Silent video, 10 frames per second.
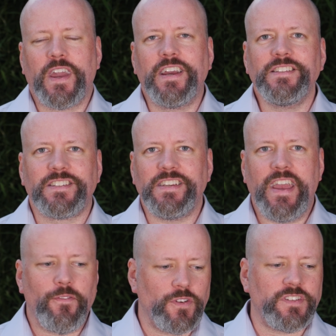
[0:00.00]
that can
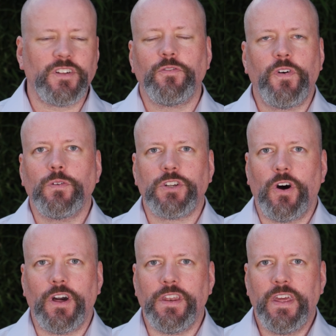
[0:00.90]
see every single
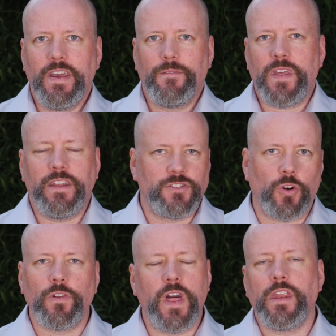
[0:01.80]
photon and
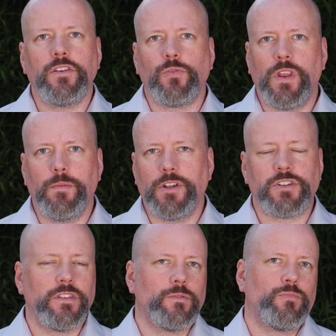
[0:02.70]
turn that into an
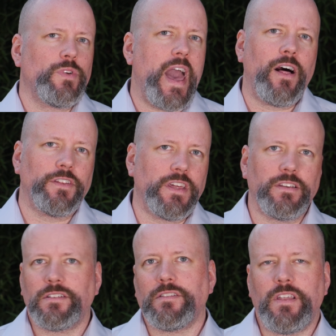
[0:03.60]
image. And the reality
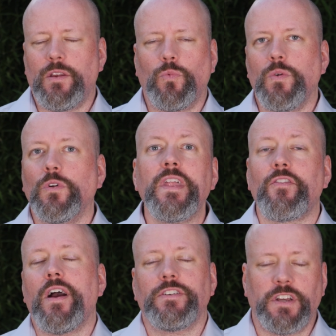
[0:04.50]
is that we will
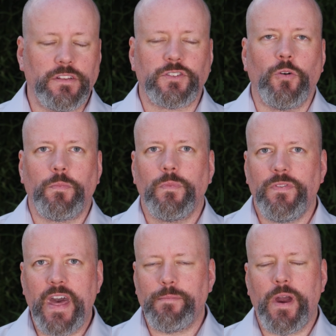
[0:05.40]
never have a telescope
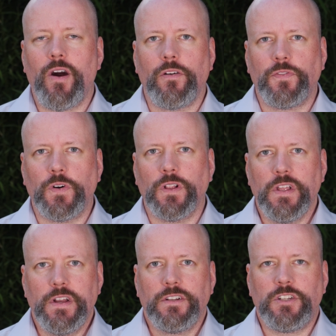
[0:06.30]
that powerful
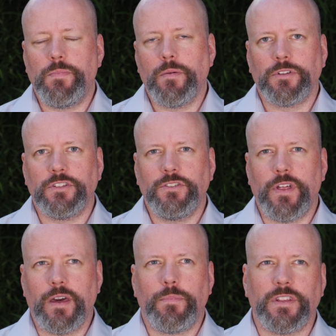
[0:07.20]
to be able to do
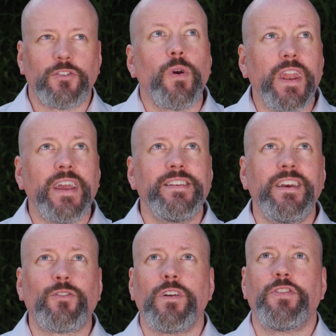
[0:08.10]
that. But it's a great
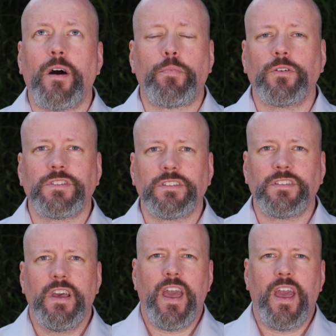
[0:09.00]
idea, a great thought process.